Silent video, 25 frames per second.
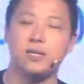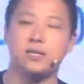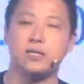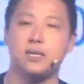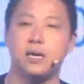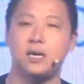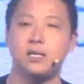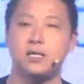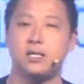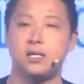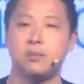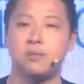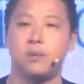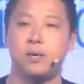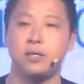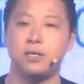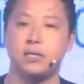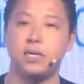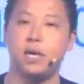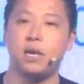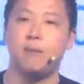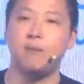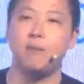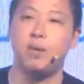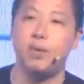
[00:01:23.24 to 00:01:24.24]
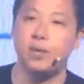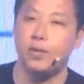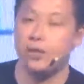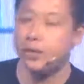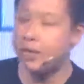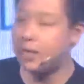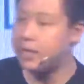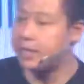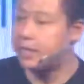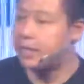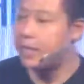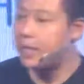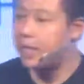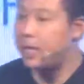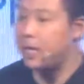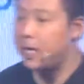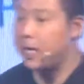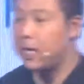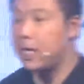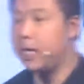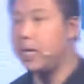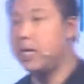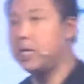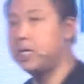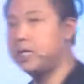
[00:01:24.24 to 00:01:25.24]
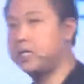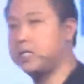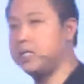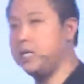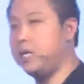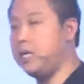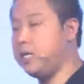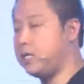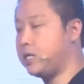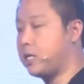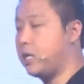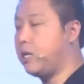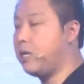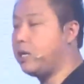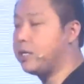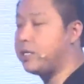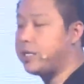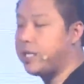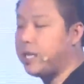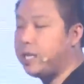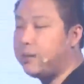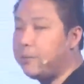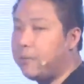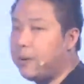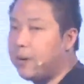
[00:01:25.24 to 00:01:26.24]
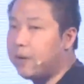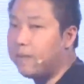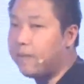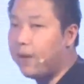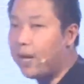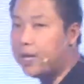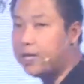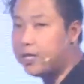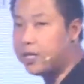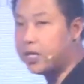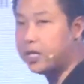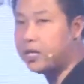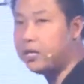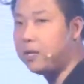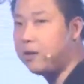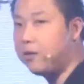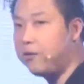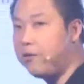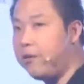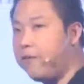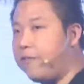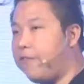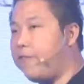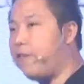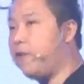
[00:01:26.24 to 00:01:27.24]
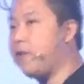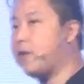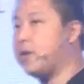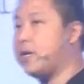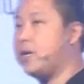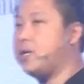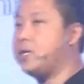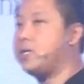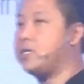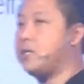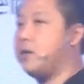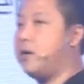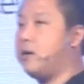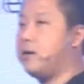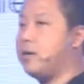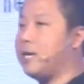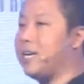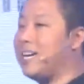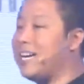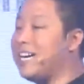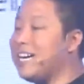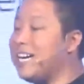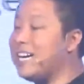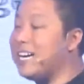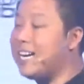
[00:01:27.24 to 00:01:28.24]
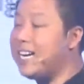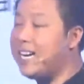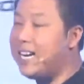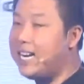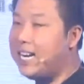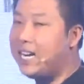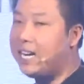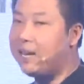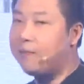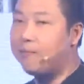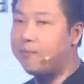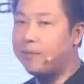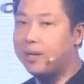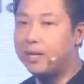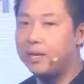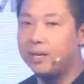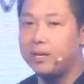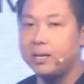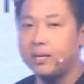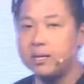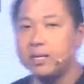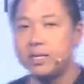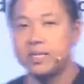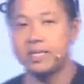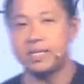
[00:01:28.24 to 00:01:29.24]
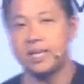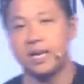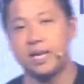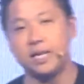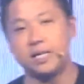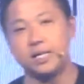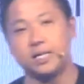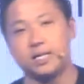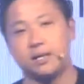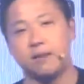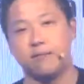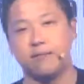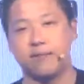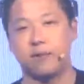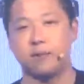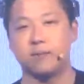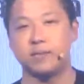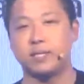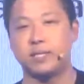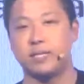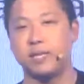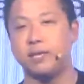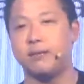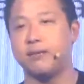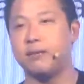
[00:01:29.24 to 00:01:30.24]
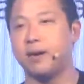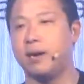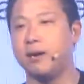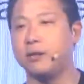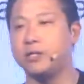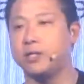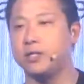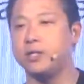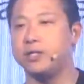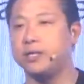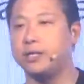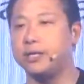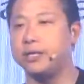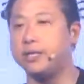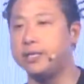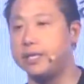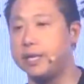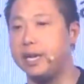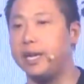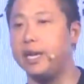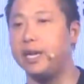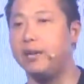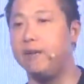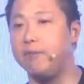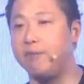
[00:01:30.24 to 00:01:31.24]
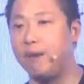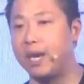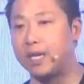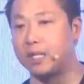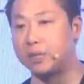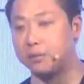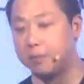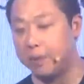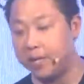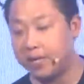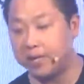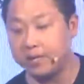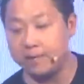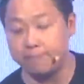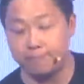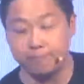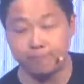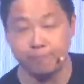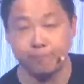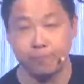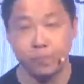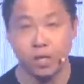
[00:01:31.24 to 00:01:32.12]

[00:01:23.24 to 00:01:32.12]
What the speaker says: fund size is about 10 million USD. It's called Think Big Venture. We focus on early stage from seed round to Series A investment.